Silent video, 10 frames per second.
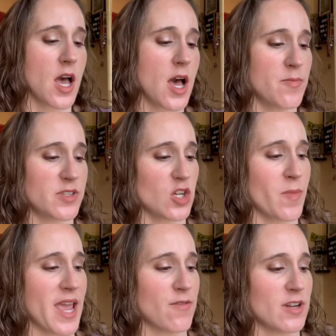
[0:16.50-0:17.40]
Um, so
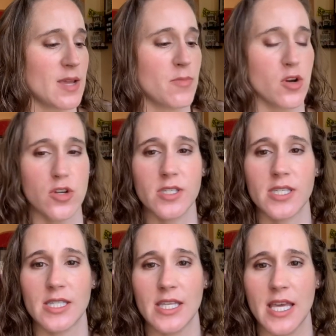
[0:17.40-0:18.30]
my everyday
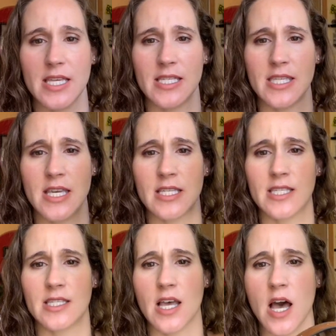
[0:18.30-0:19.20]
purse is
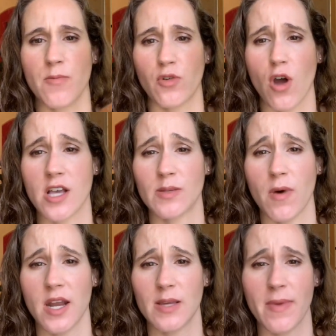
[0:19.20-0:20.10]
this um,
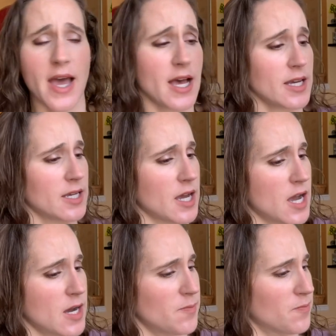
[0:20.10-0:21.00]
crossbody bag.
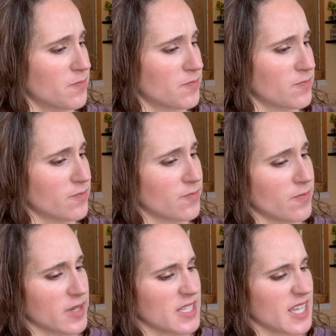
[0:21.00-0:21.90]
Um,
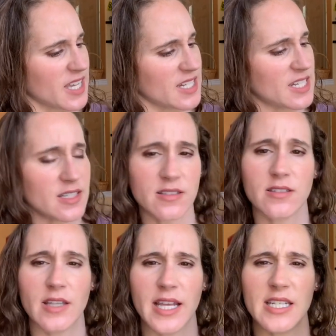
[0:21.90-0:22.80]
it's like a,
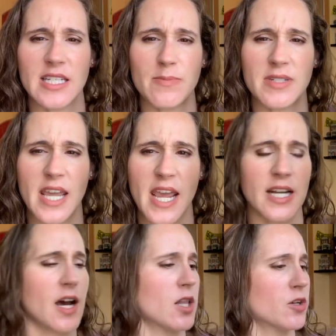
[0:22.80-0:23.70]
like a deep tan
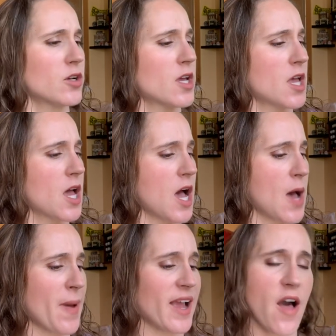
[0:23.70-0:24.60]
color.
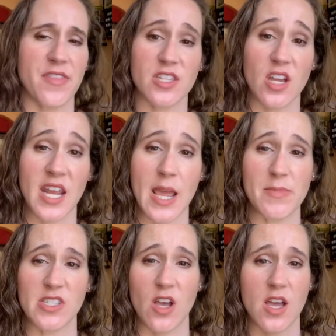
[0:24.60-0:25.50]
Um, I got this on
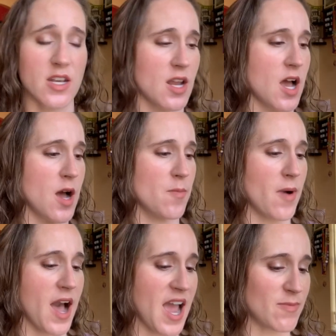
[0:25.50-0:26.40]
Amazon. Um,
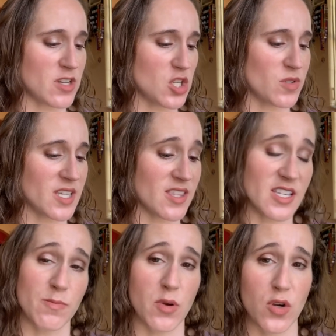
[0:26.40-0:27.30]
I've been using
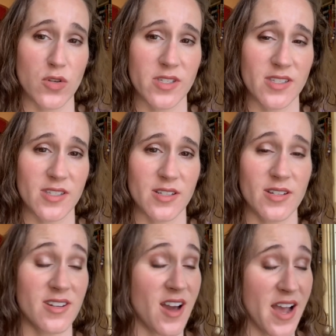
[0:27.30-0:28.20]
this purse
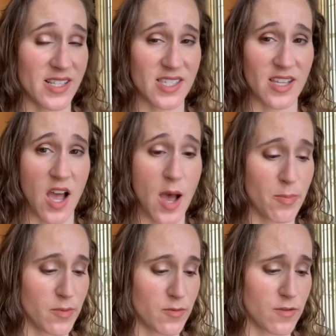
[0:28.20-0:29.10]

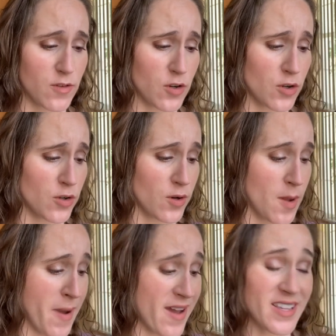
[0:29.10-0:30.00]
nonstop for
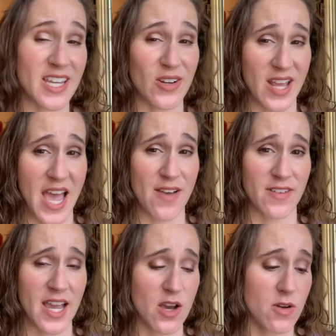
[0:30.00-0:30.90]
about a year and a half
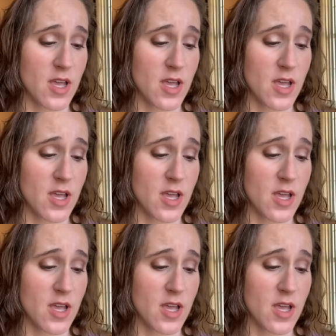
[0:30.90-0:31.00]
now.